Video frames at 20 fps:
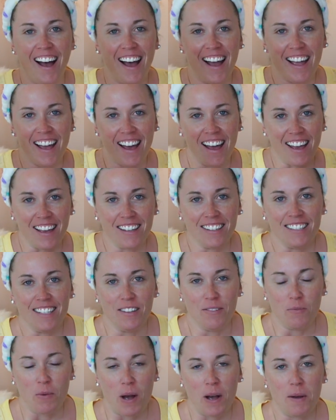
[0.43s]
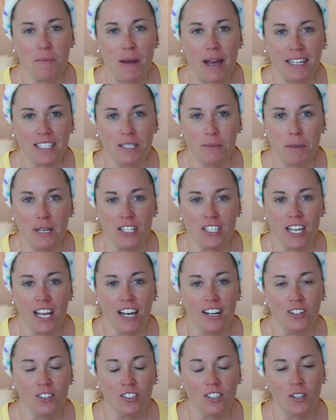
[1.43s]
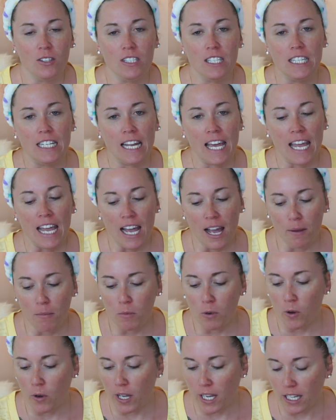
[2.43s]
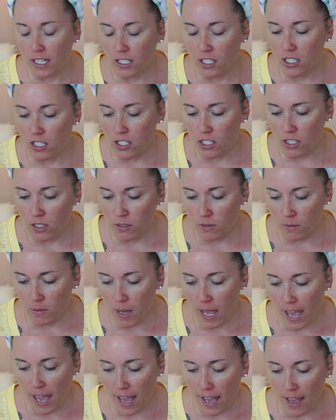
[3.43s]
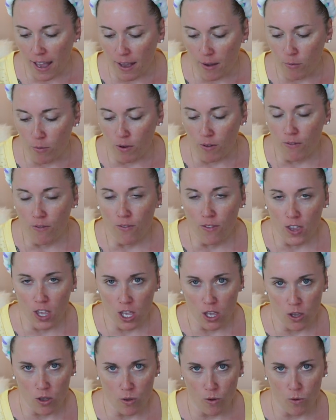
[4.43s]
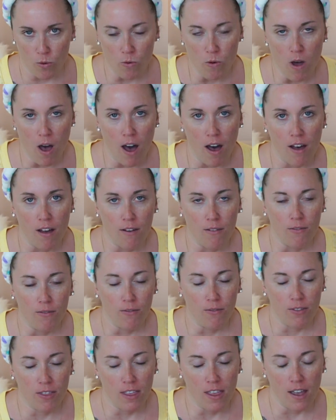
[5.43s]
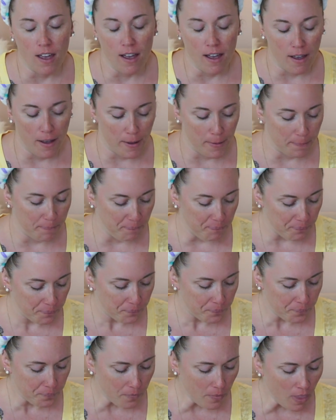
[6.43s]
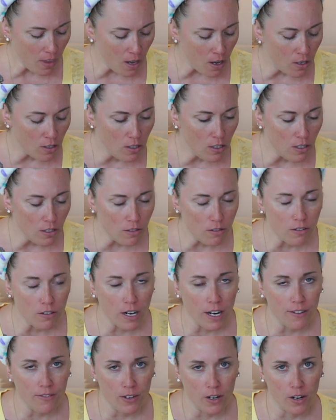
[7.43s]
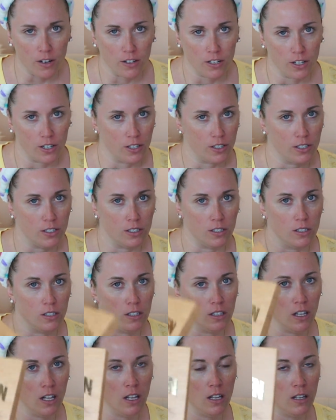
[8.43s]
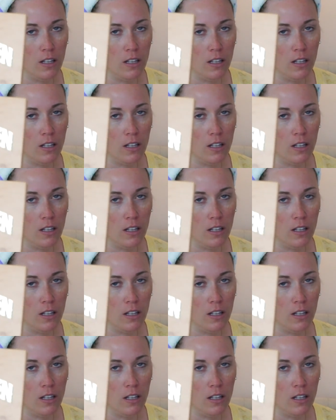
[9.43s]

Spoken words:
Hi guys, and welcome back to my channel. So today I'm going to do a review of the new Grav3yardgirl